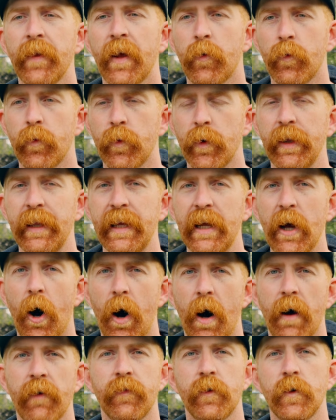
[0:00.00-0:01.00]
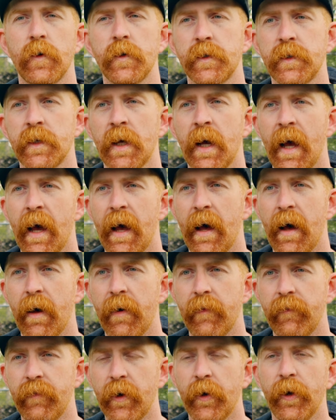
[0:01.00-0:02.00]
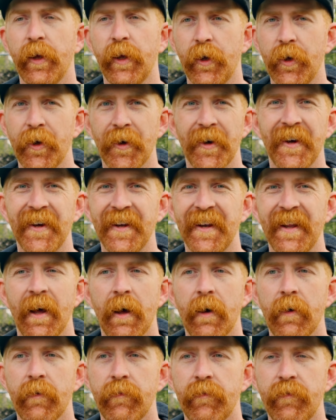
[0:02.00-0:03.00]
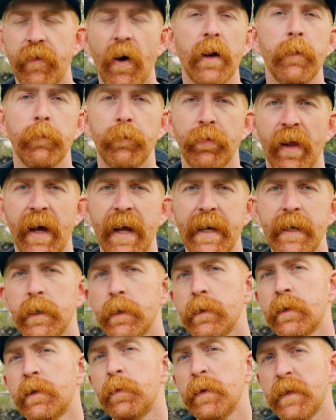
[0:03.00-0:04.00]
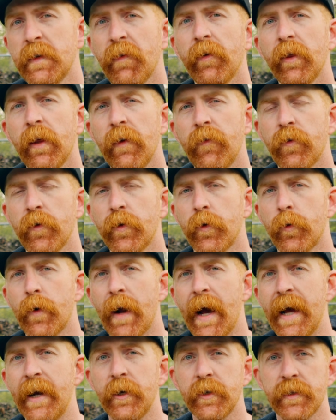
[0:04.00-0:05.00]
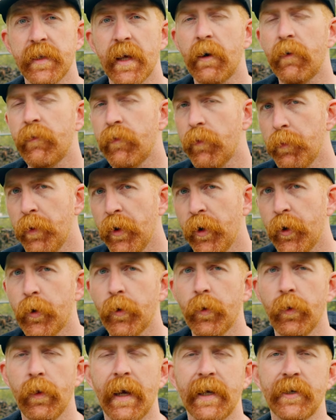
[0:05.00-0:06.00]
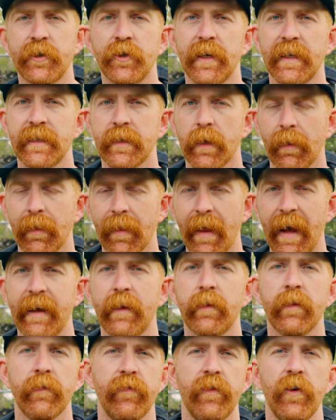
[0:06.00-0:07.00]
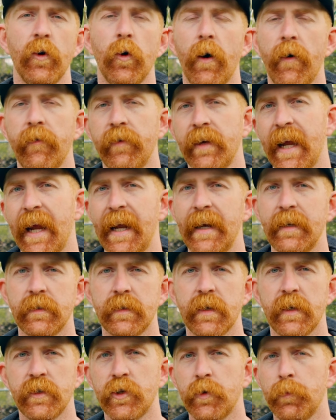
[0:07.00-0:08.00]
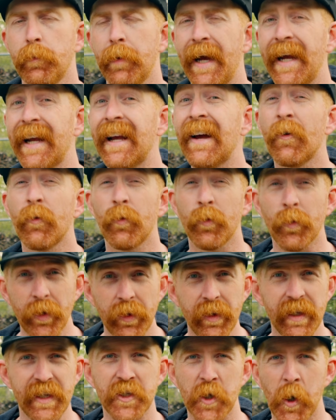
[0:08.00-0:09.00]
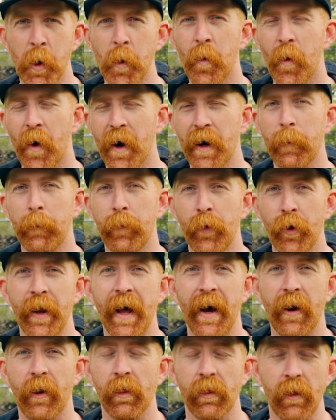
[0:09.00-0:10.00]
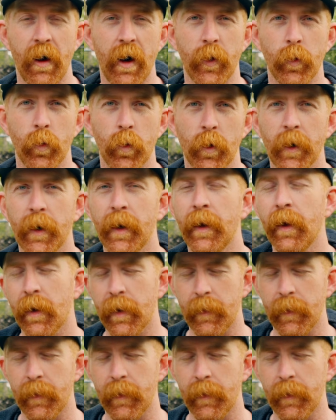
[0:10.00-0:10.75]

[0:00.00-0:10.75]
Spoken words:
really offers a very good, fun blend, specifically for the riders that are familiar with Lectrics, like the feel of a cadence sensor bike, really don't want to put out a lot of work.